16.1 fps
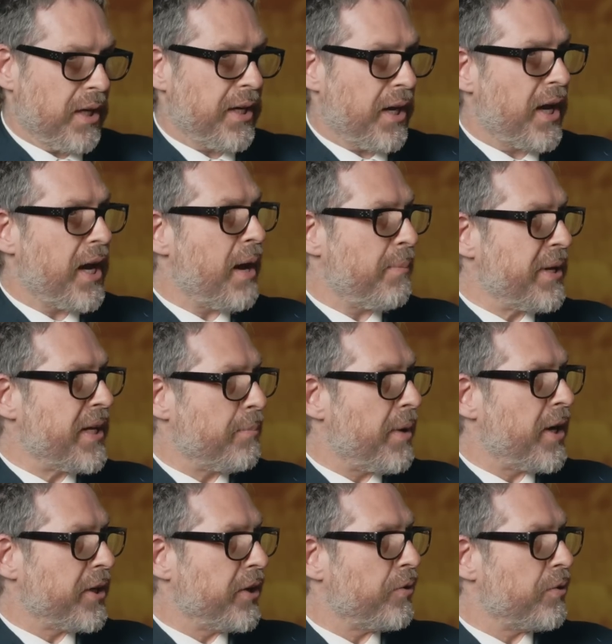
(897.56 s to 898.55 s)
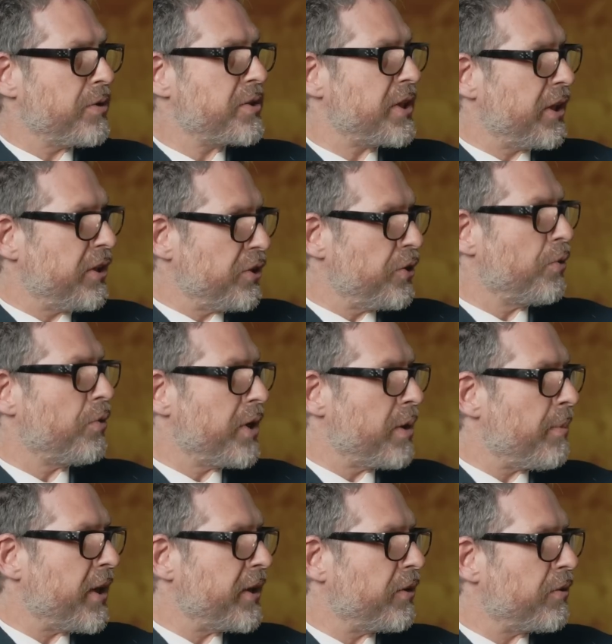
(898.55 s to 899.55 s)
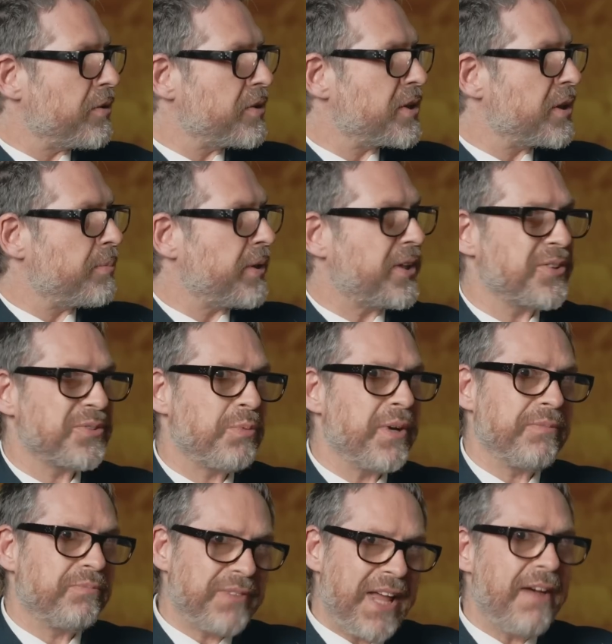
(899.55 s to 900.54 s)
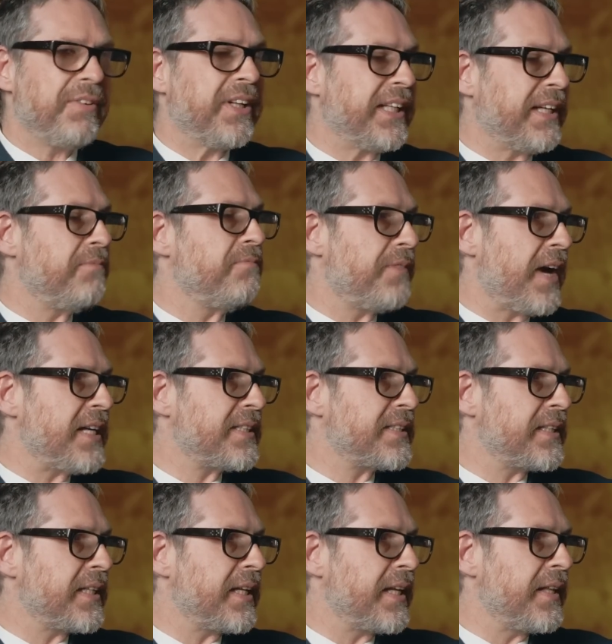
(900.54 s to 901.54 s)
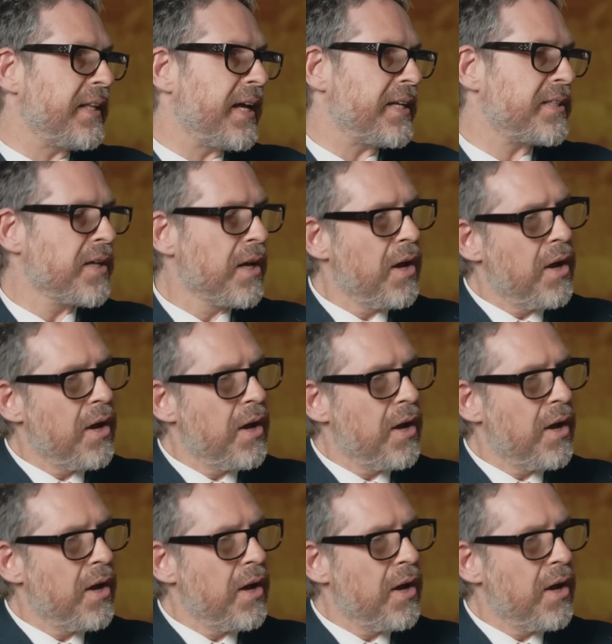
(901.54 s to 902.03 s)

and I am in a minority, and you're in a minority mm. because we're heavily invested in this.